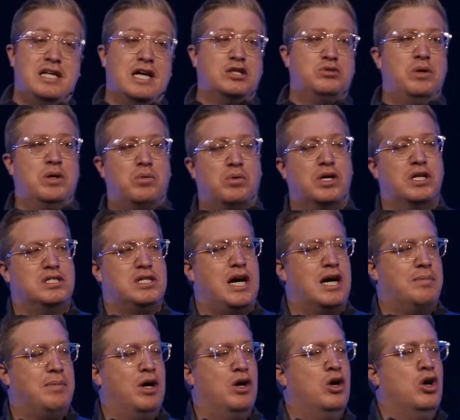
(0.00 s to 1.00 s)
Next week, we're going to
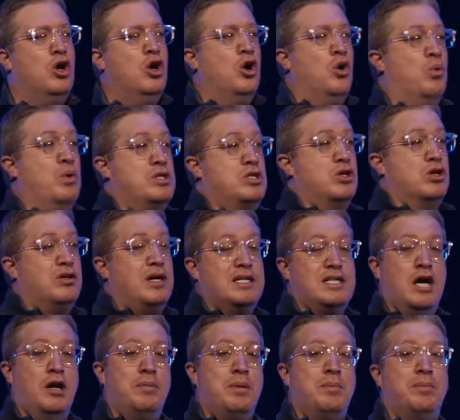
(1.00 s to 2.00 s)
talk about what does it look like
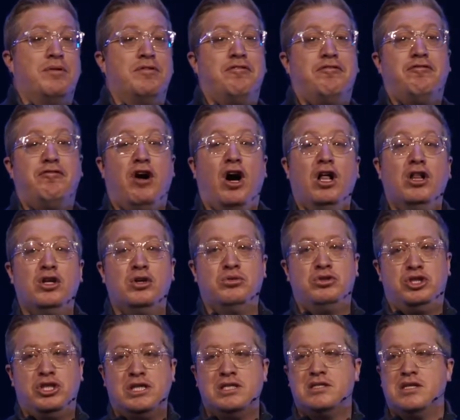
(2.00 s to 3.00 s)
to help people follow
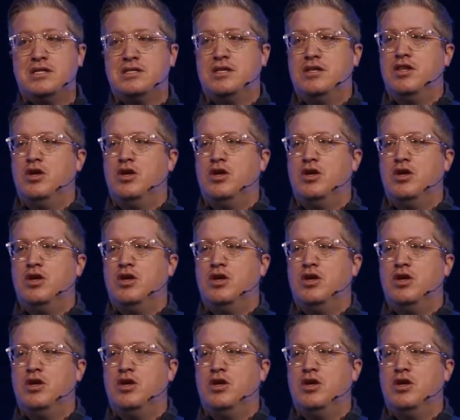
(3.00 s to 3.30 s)
Jesus.